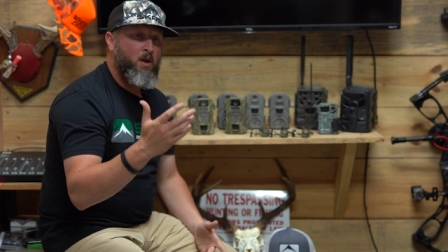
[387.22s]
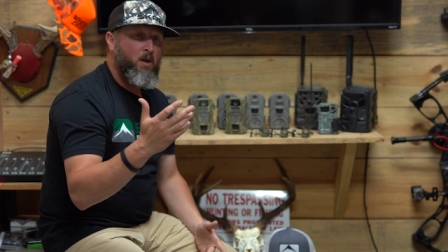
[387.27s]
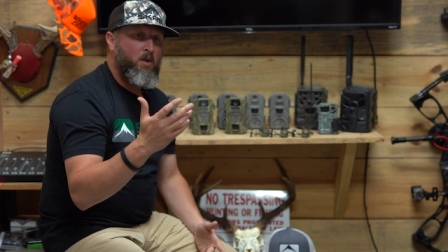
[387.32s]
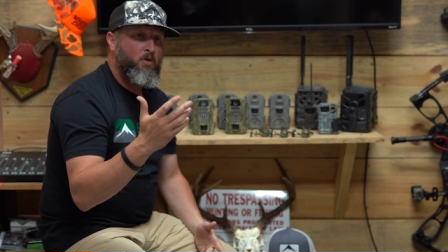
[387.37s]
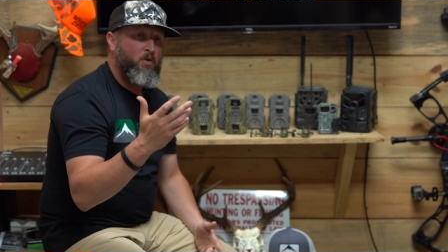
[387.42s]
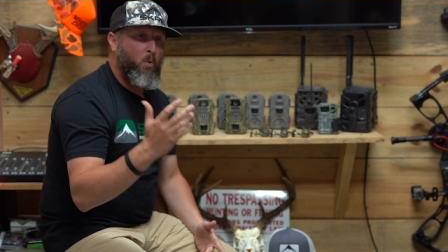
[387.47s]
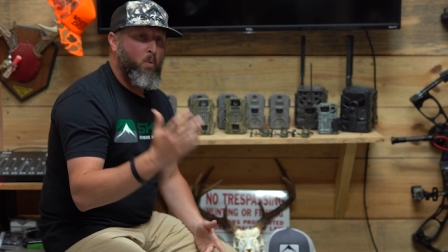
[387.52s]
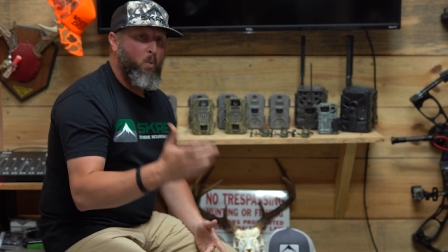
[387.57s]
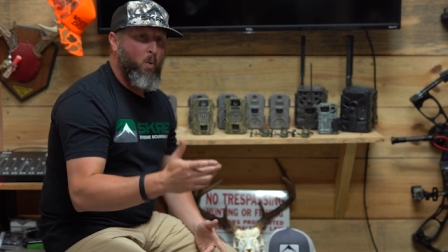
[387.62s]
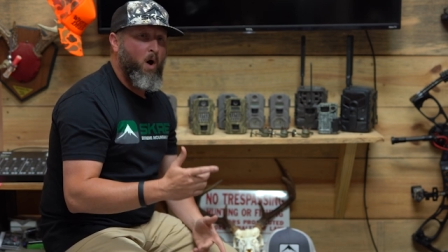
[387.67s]

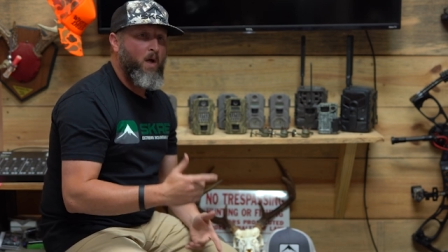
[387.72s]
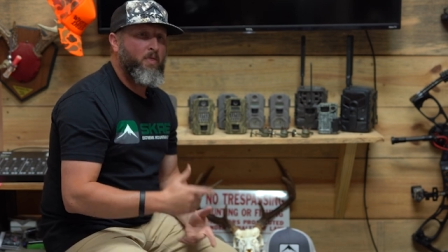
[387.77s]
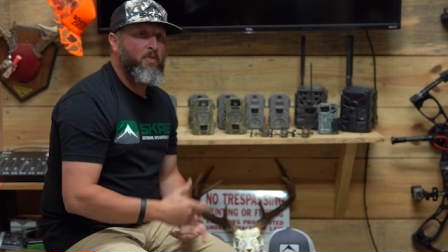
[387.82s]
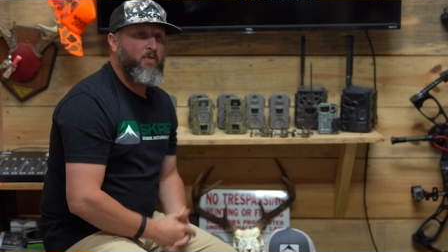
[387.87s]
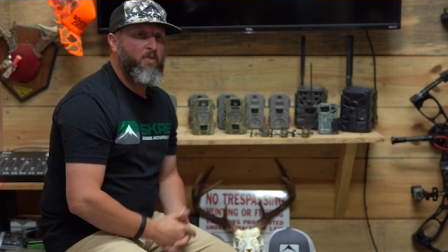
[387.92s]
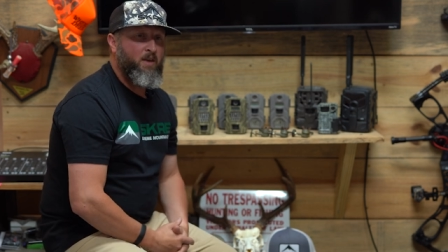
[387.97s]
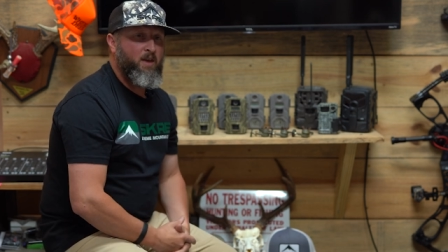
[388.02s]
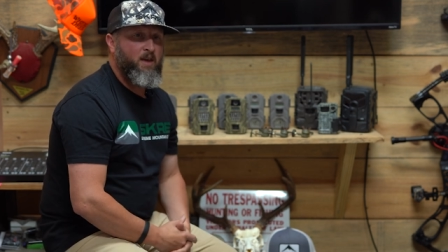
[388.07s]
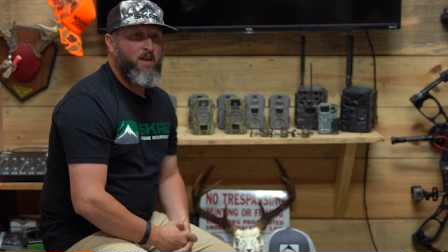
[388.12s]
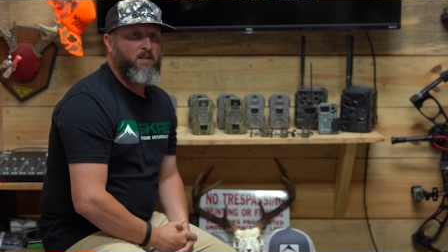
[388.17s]
The one
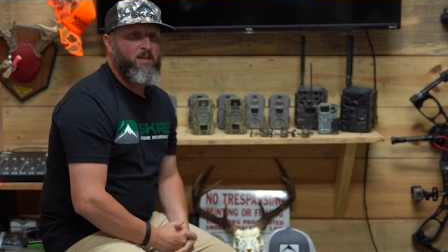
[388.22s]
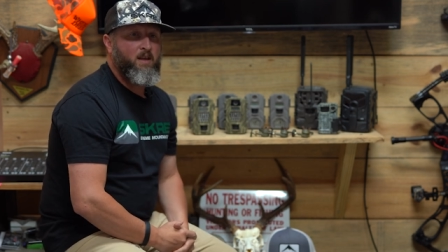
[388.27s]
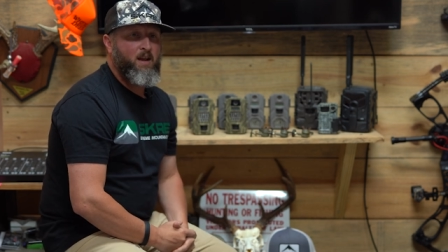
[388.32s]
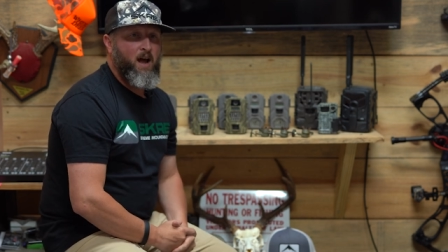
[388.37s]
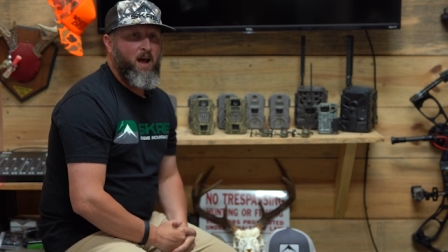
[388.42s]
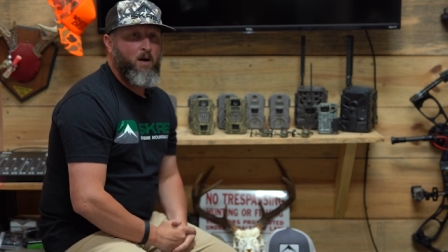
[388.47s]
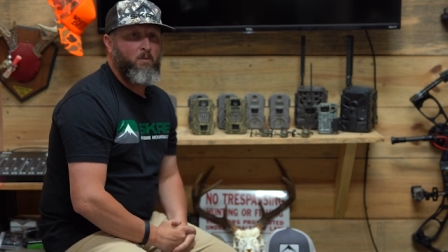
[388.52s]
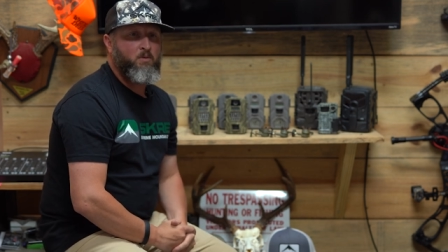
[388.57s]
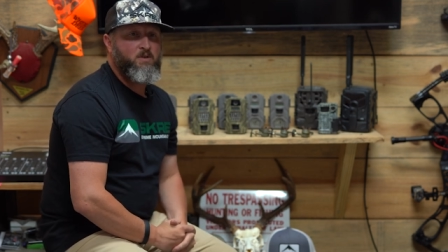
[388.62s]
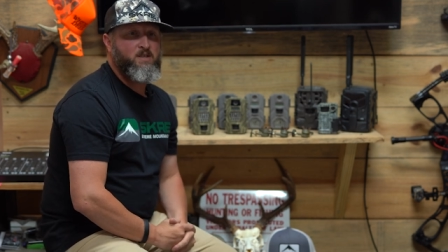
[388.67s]
thing that
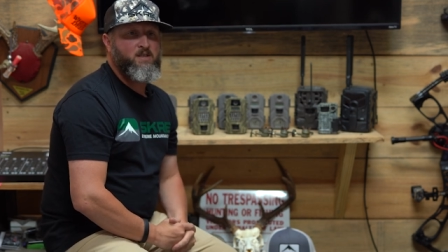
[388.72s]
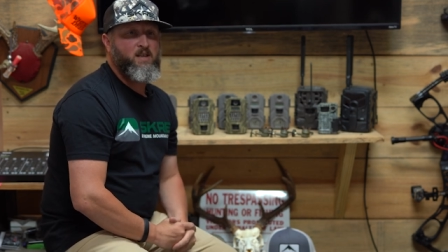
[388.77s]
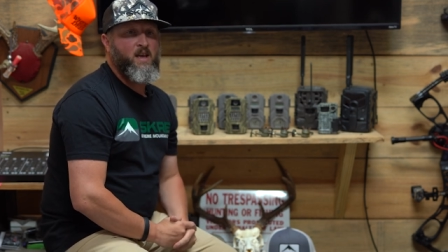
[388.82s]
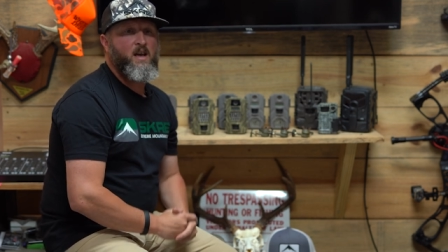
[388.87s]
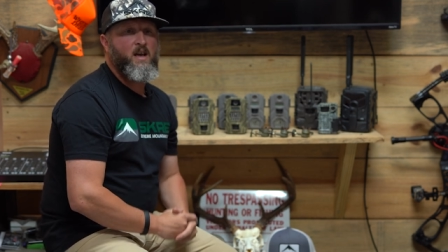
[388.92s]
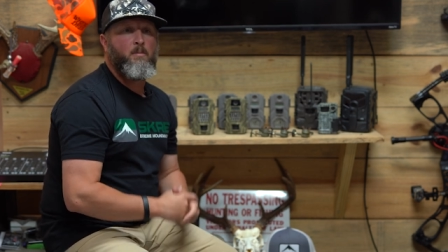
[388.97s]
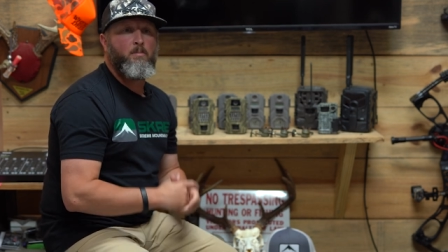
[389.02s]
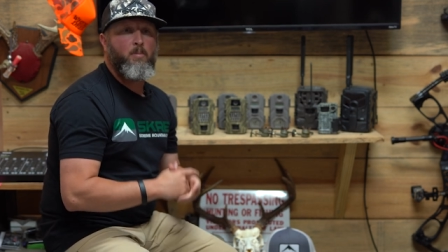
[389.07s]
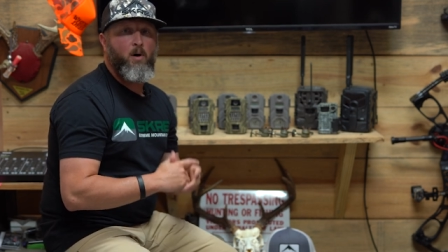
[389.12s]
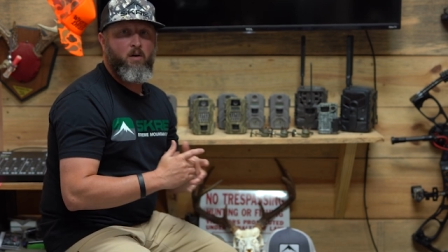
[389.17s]
I would
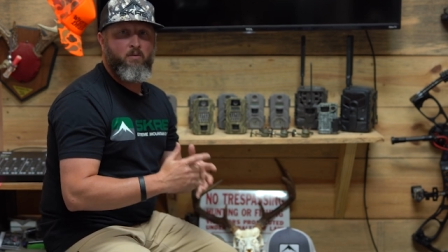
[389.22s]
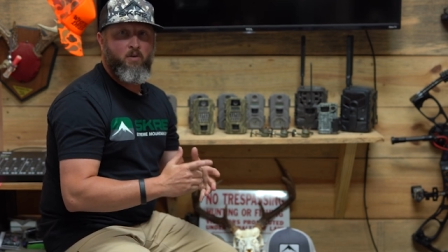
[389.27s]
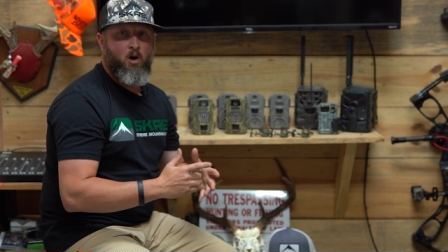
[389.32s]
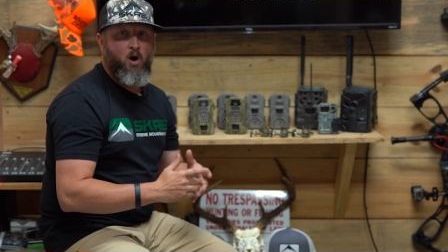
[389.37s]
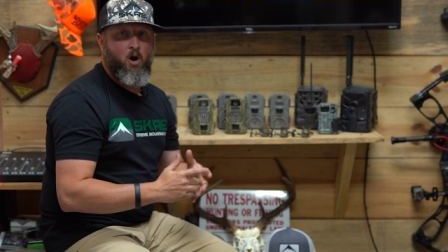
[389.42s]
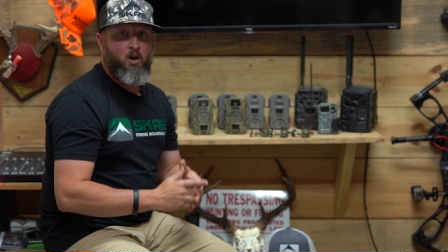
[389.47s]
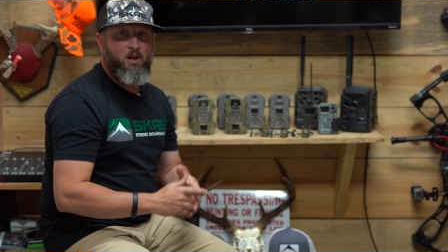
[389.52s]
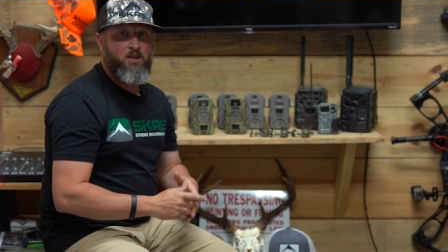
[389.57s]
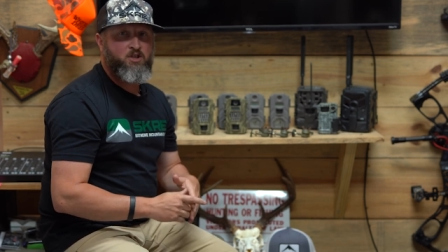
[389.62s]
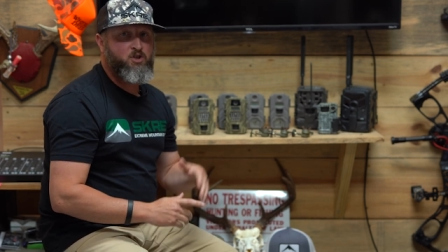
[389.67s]
say above
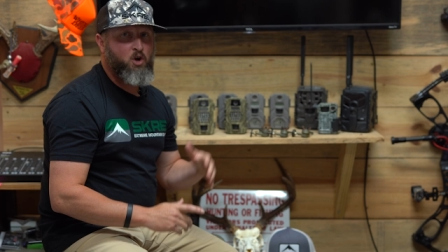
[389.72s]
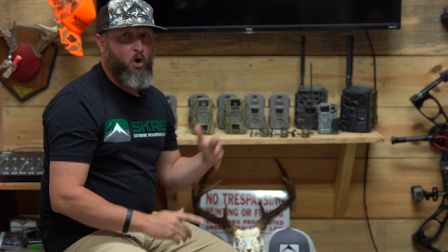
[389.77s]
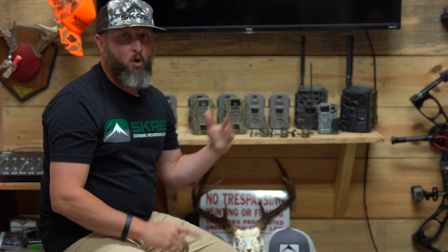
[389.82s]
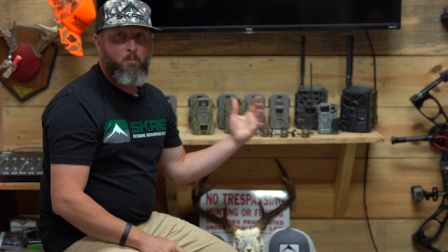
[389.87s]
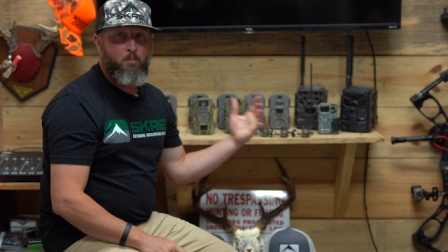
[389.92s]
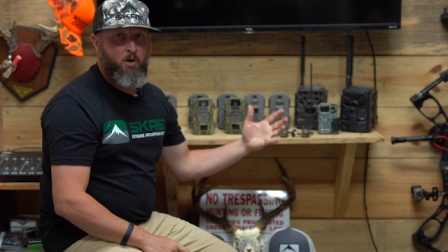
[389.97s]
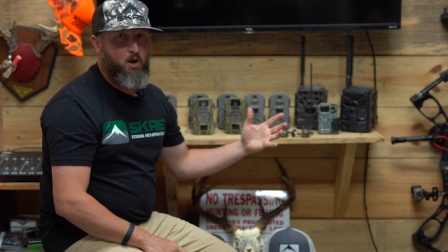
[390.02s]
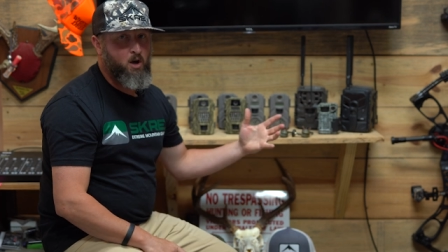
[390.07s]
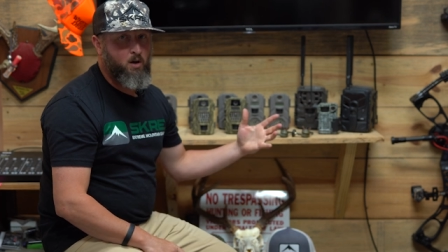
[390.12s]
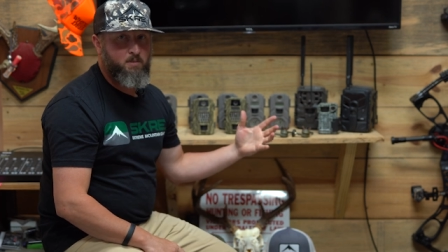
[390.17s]
all is
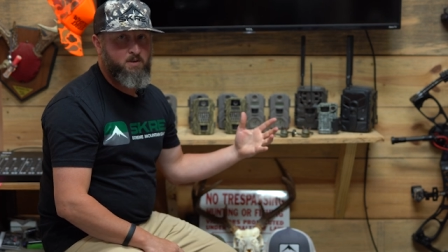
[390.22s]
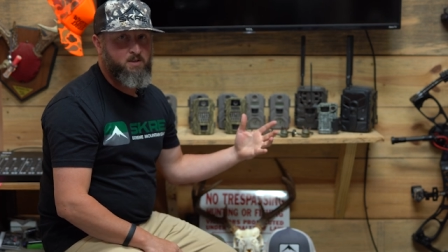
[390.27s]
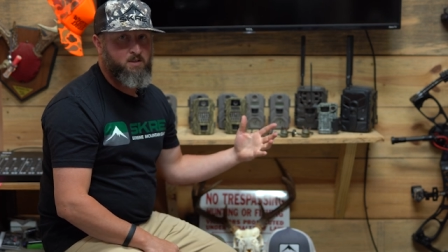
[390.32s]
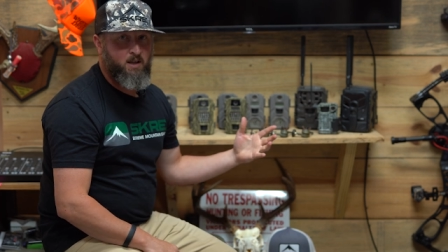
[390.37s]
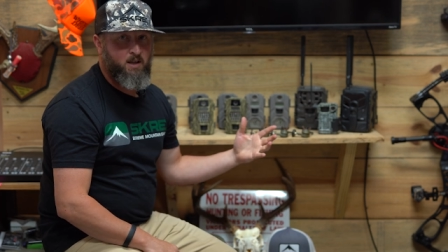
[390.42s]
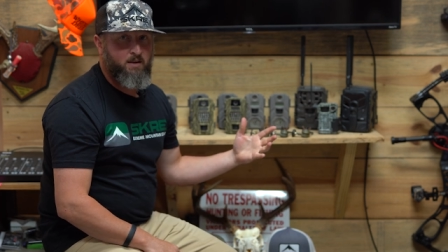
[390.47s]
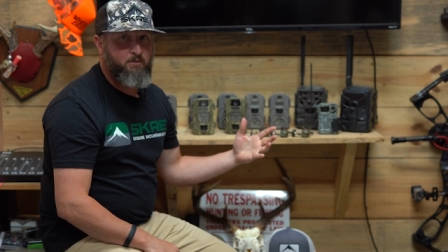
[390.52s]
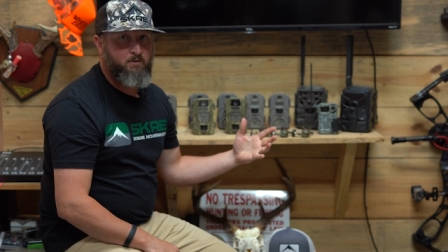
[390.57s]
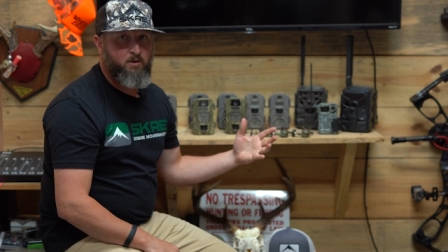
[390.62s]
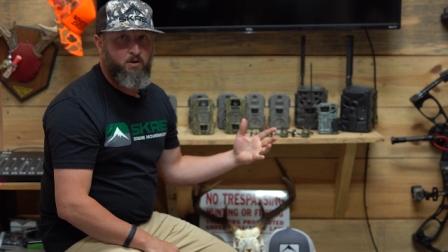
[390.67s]
don't become a
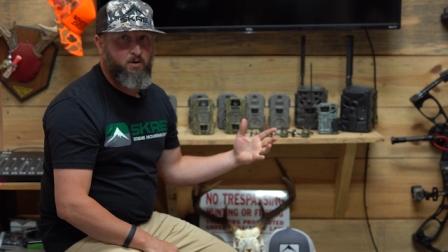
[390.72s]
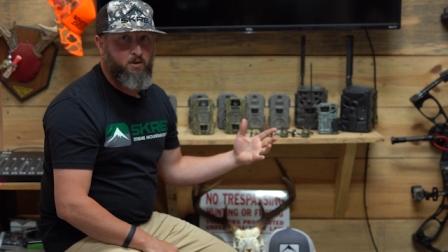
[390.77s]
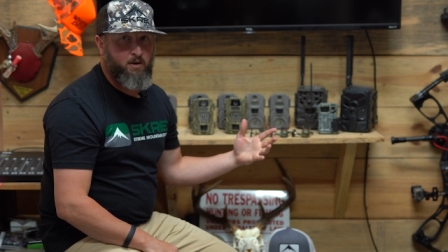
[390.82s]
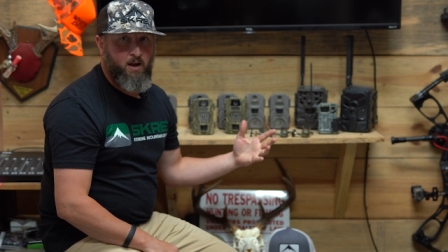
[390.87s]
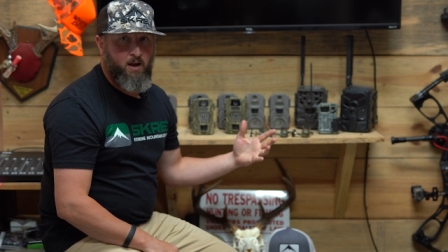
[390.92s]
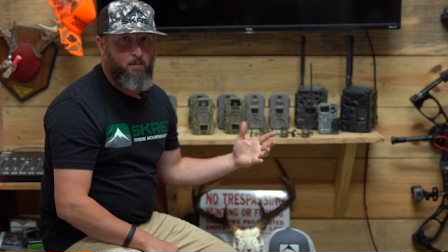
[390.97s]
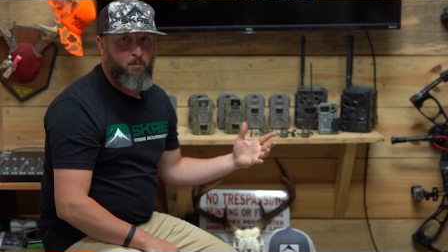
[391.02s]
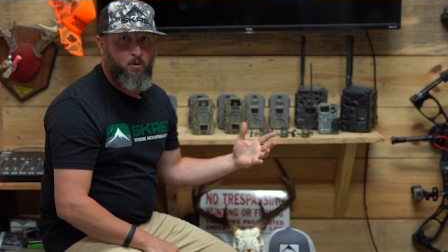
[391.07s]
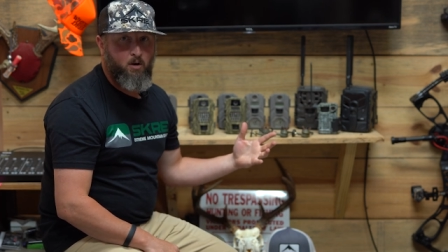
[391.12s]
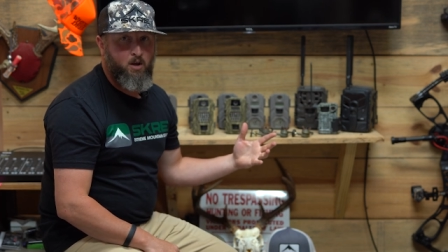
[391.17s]
slave to your
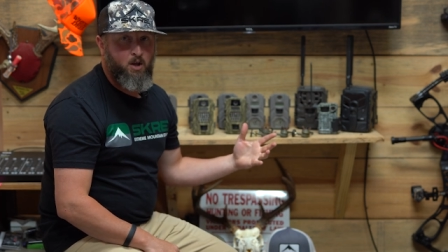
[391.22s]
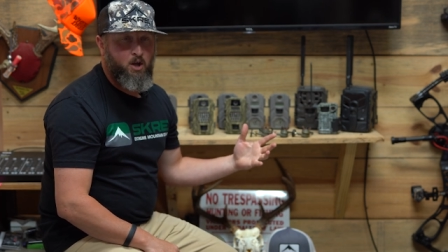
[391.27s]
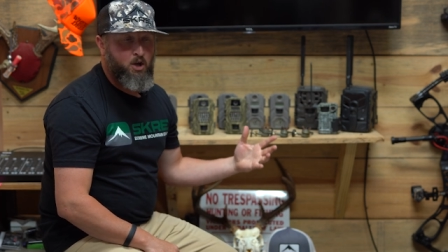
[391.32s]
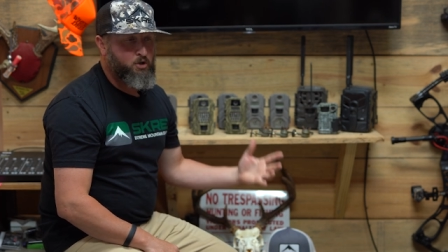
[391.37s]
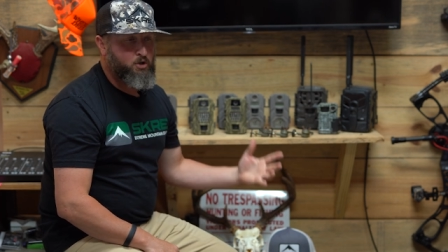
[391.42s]
camera.